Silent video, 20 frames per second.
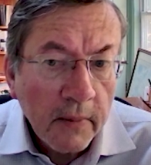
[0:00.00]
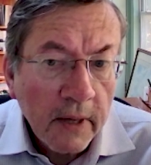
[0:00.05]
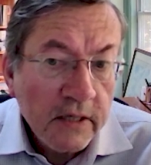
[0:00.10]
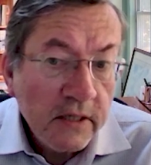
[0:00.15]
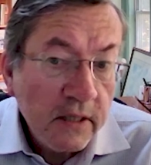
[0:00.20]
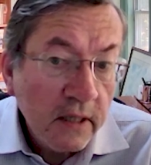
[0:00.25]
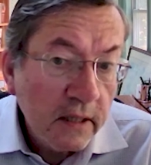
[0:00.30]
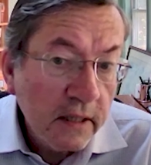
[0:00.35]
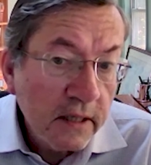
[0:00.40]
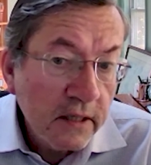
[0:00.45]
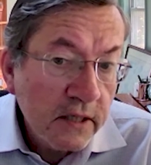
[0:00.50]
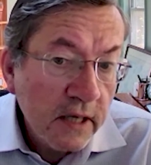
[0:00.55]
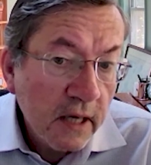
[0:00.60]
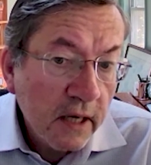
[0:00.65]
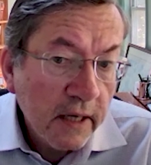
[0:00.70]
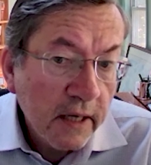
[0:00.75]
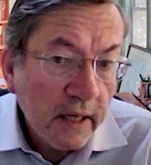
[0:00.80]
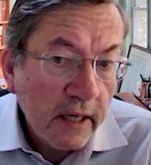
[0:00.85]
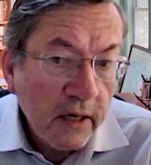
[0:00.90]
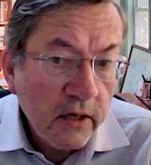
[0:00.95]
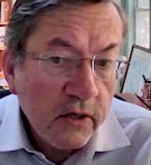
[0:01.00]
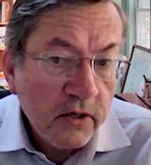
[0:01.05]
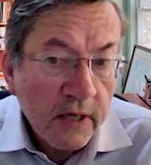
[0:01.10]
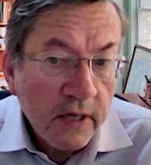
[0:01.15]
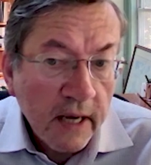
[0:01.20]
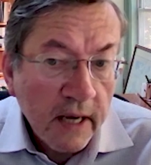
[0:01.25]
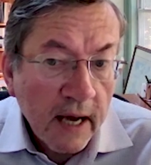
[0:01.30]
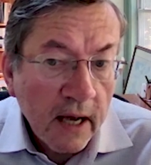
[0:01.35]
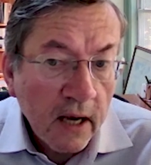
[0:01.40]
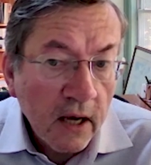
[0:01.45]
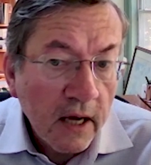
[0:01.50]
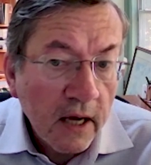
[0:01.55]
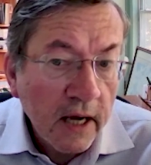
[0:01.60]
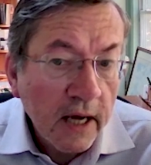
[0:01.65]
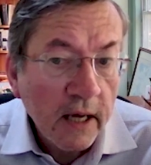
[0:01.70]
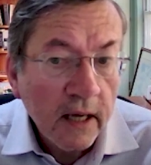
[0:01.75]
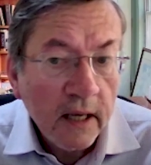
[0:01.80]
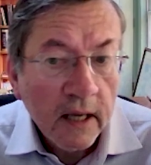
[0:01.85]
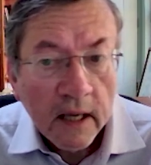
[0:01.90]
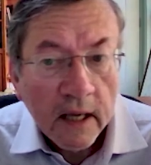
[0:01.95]
basically telling each
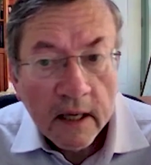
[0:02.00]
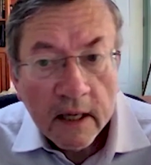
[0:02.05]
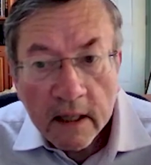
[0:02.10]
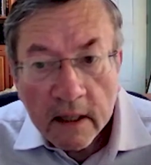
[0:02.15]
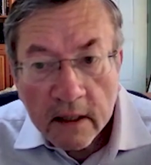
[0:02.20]
ally,